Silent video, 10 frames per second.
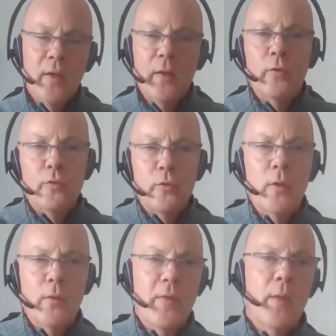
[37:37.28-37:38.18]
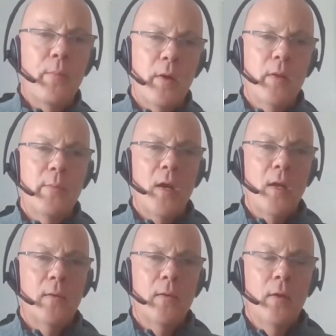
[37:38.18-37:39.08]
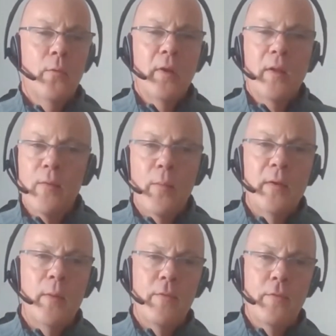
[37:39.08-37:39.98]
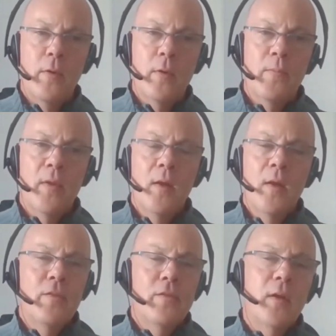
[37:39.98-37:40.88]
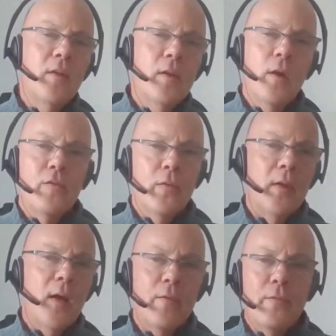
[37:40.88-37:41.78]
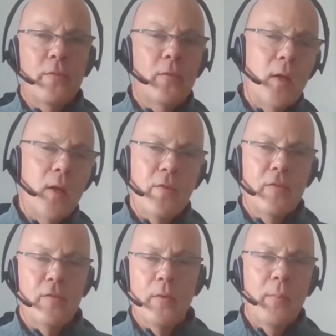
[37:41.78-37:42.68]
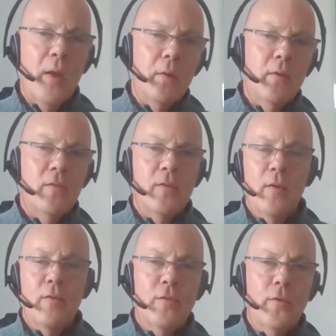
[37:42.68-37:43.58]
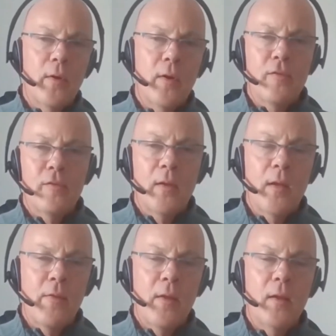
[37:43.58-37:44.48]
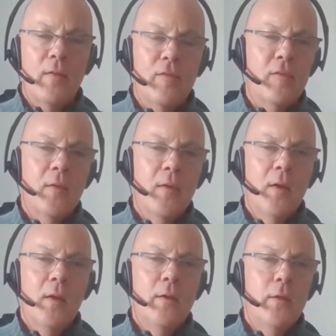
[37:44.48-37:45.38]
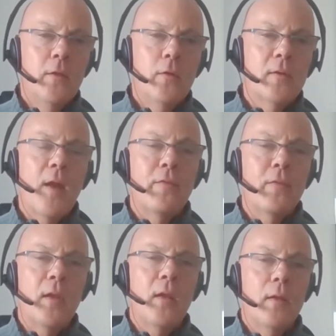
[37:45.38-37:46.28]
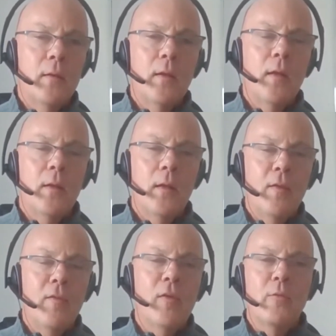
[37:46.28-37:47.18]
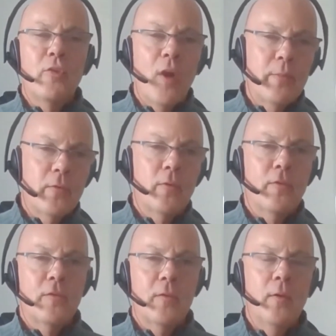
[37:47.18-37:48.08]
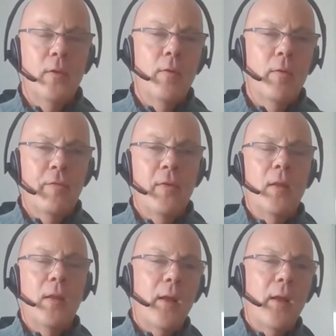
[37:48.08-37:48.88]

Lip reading: take control over that part of the body, which had never been done before. So he goes through a lot of his patient stories, and I think you'll definitely in some chapters, feel